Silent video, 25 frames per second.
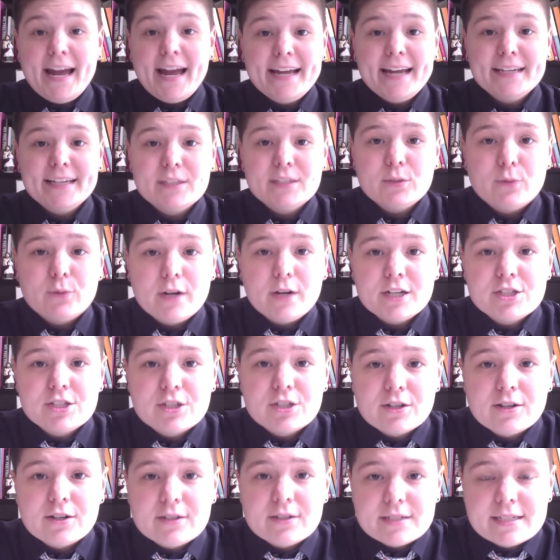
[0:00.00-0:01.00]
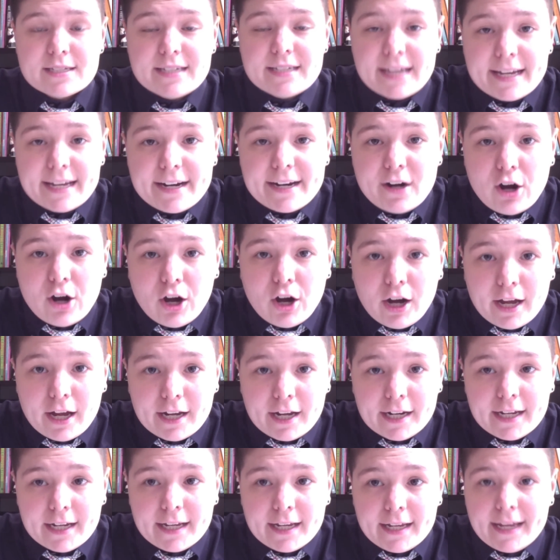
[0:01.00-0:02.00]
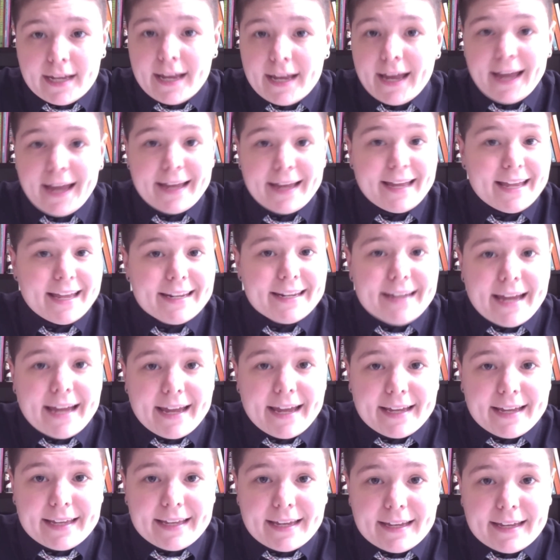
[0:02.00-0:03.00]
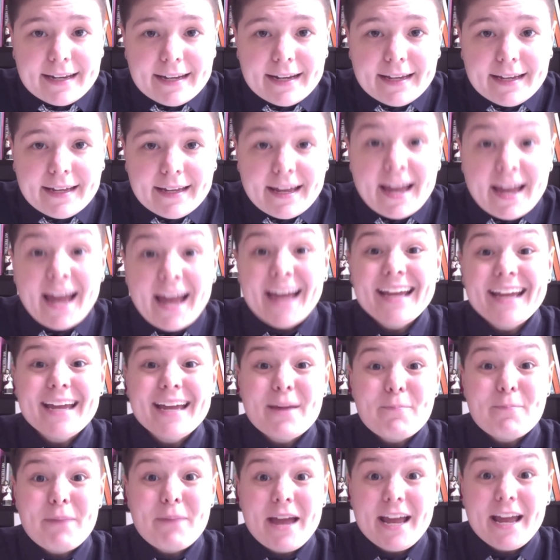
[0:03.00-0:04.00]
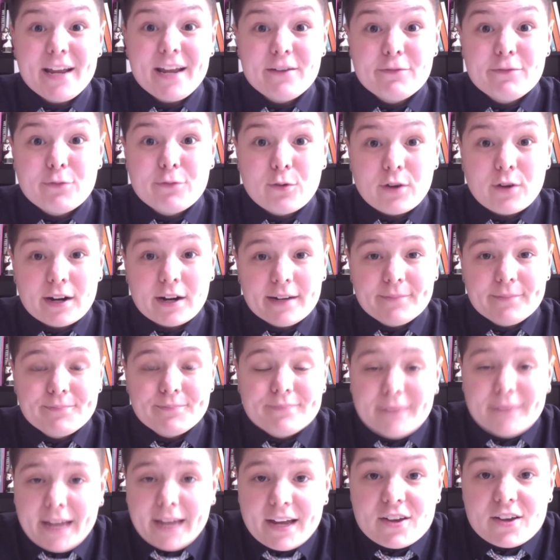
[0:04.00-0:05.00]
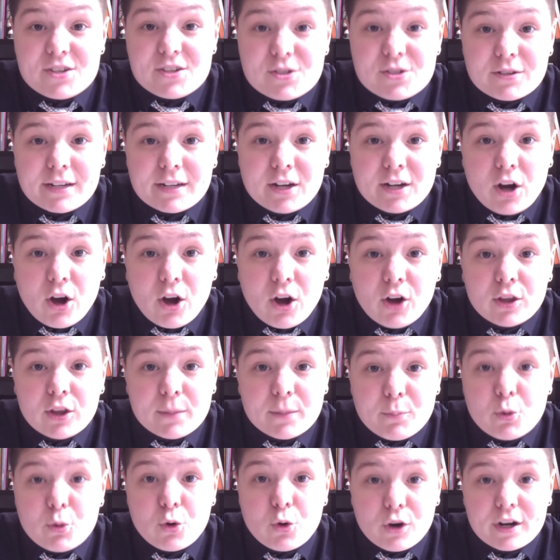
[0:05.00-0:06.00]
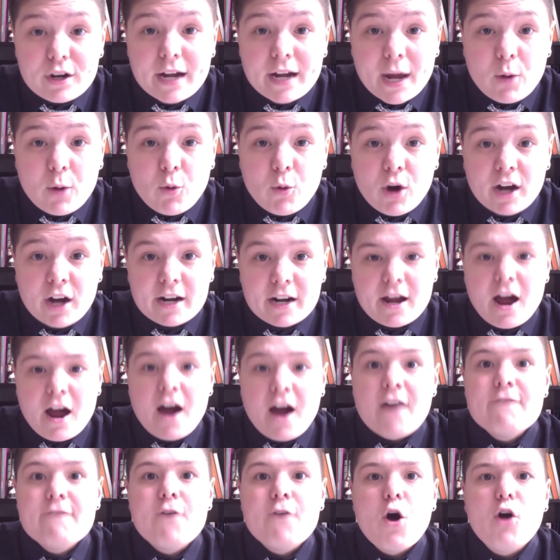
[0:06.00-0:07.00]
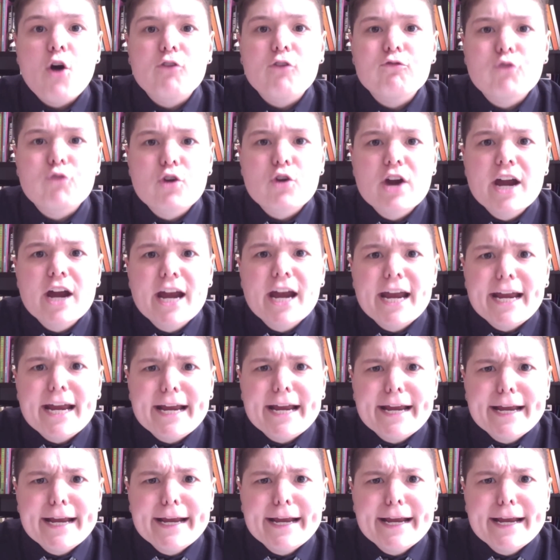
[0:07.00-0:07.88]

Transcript: I get to watch girls get it on, get naked, and get paid for it. I also get all the porn I want for free.